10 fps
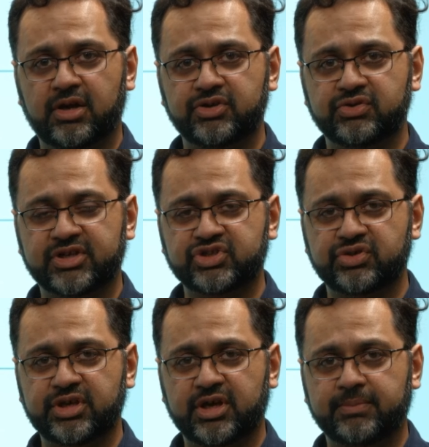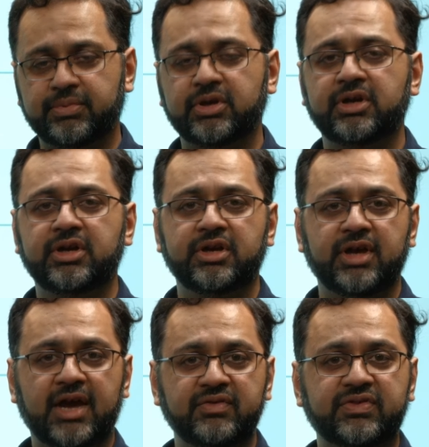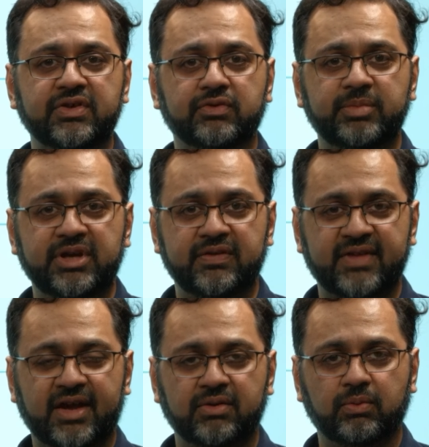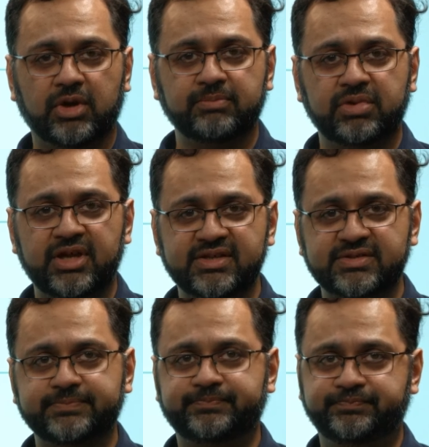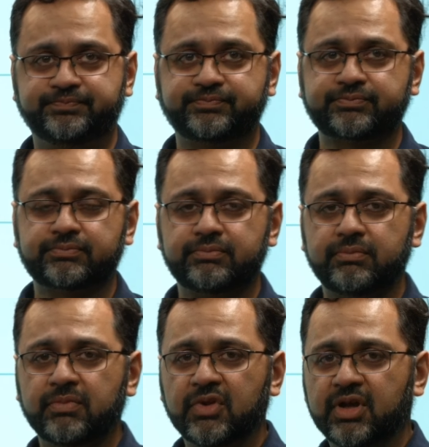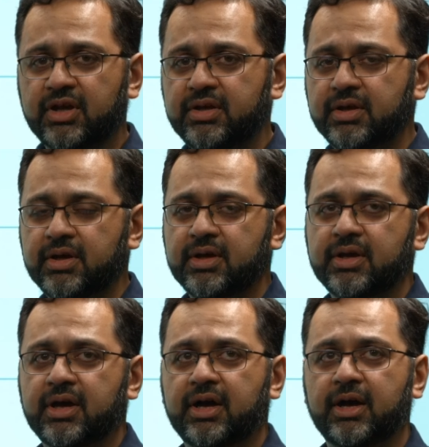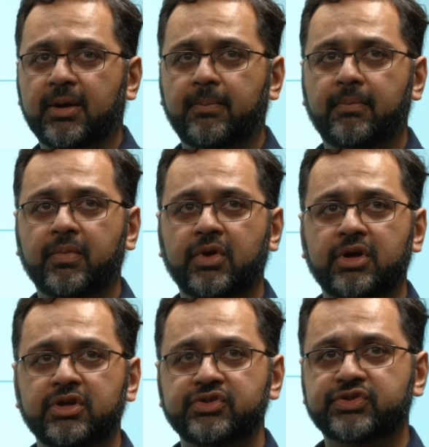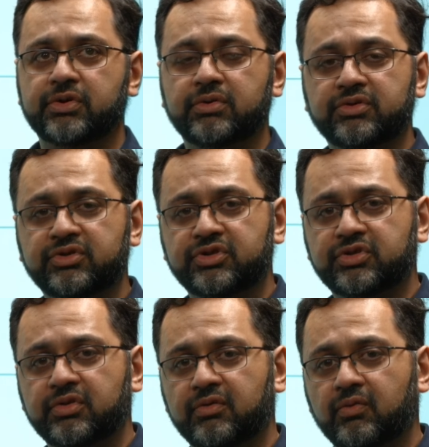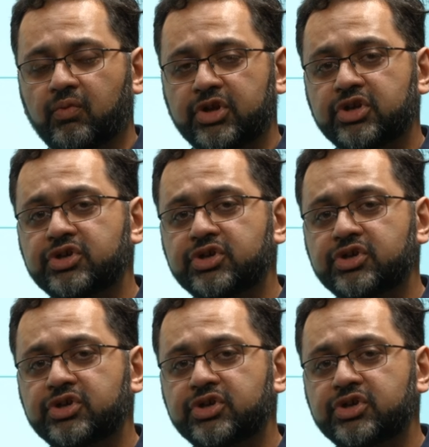directory up, everything will be in that one place. Okay, so when you're